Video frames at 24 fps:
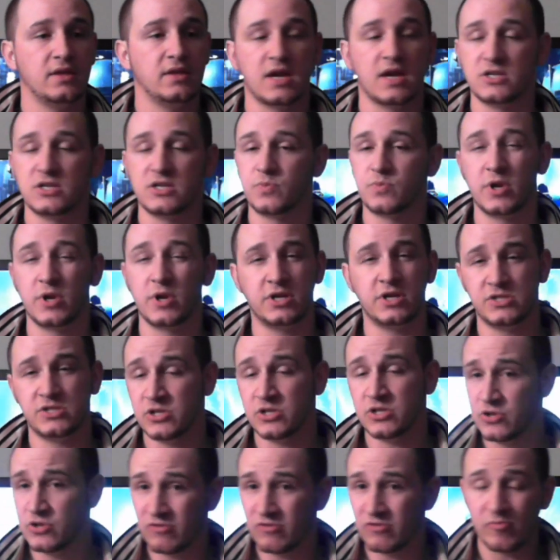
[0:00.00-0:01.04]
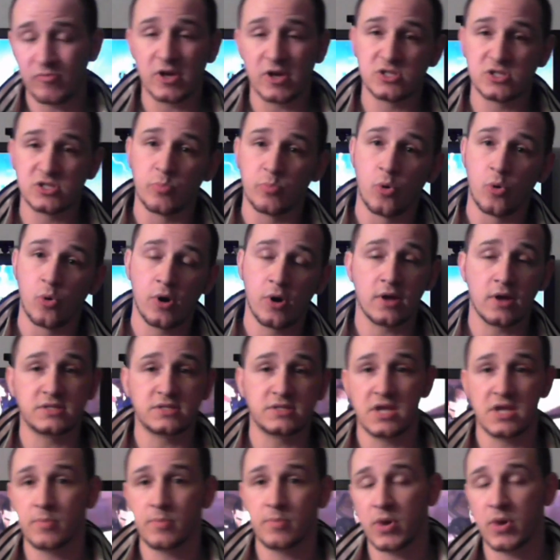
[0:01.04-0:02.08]
I just want to continue giving my support out
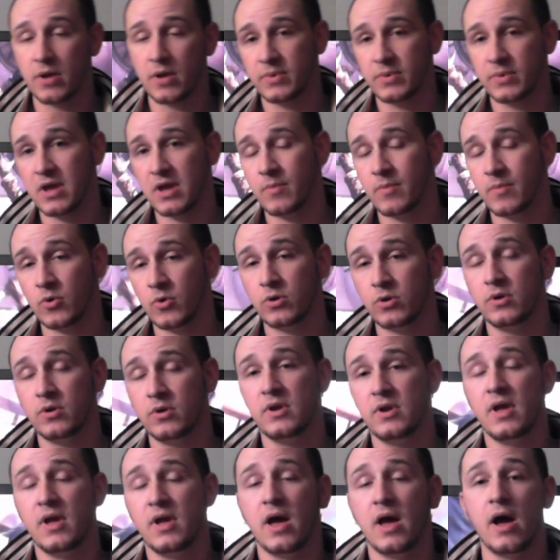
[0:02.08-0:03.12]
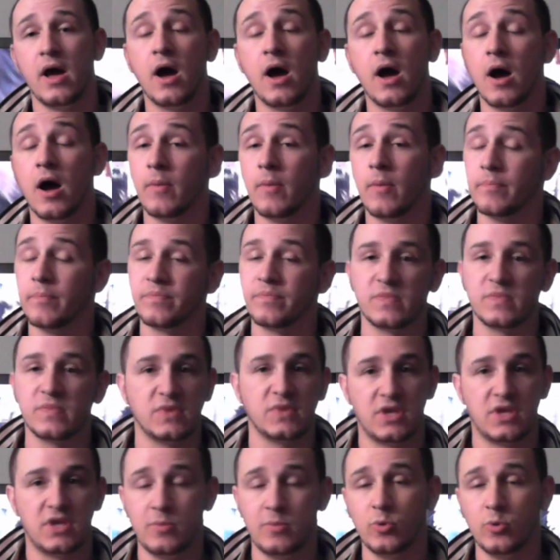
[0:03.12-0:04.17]
to Hip Hop Gamer.
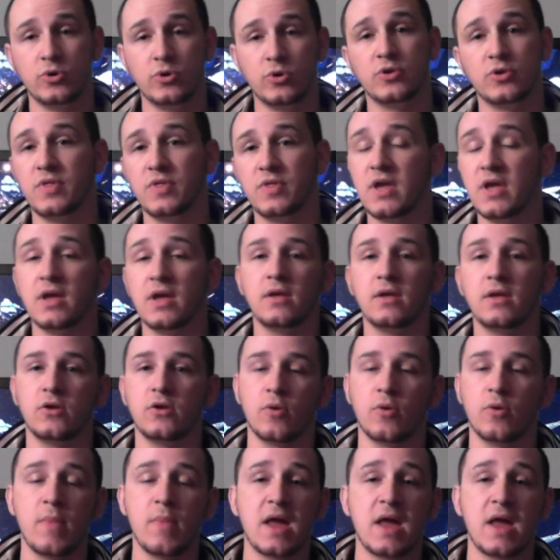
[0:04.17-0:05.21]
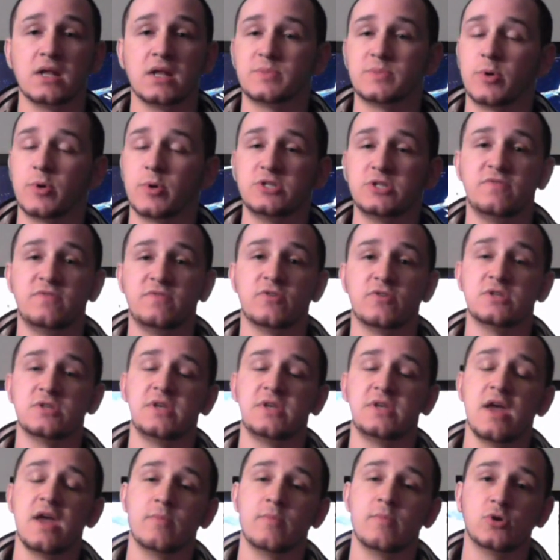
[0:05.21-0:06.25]
Keep doing your thing. You're a mad inspiration for us
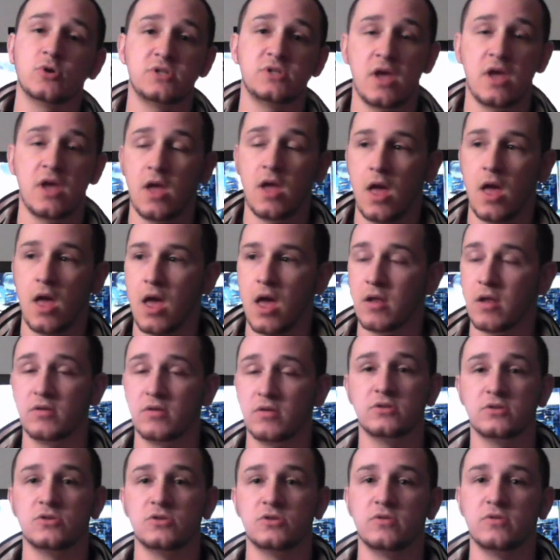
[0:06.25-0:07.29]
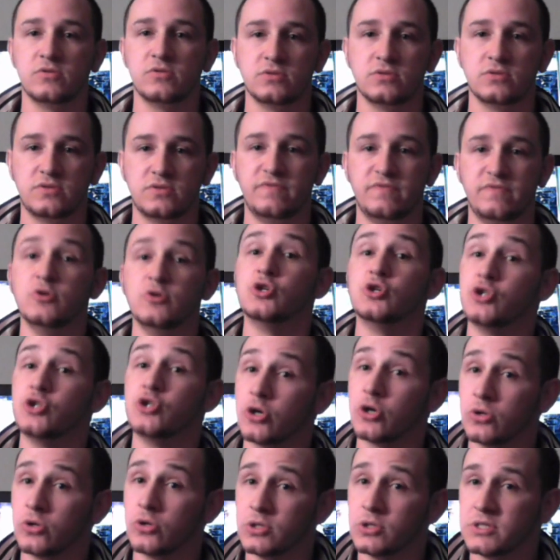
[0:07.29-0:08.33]
gamers and future
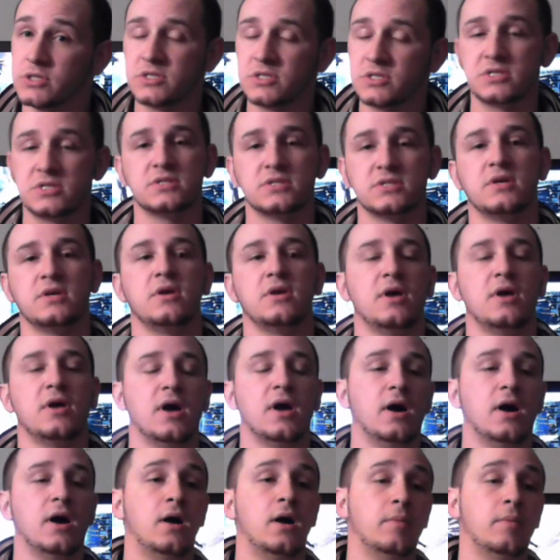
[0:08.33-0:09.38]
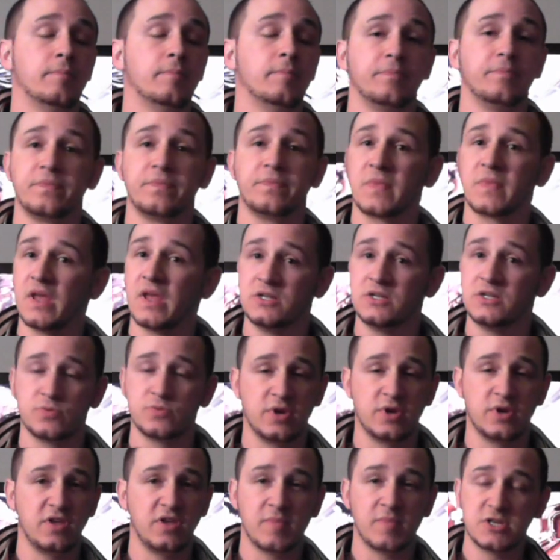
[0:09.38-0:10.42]
journalists. I just
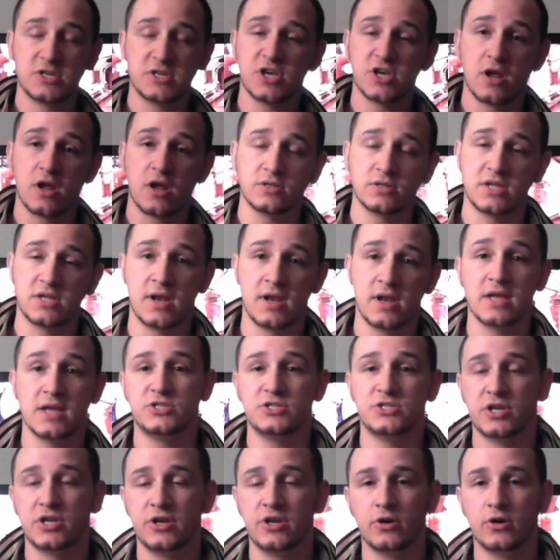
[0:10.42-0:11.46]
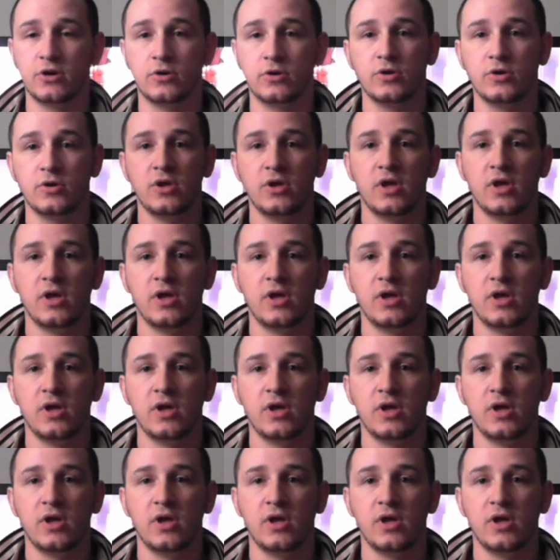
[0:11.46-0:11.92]
want to give my shout out to Ninth Gen Hero.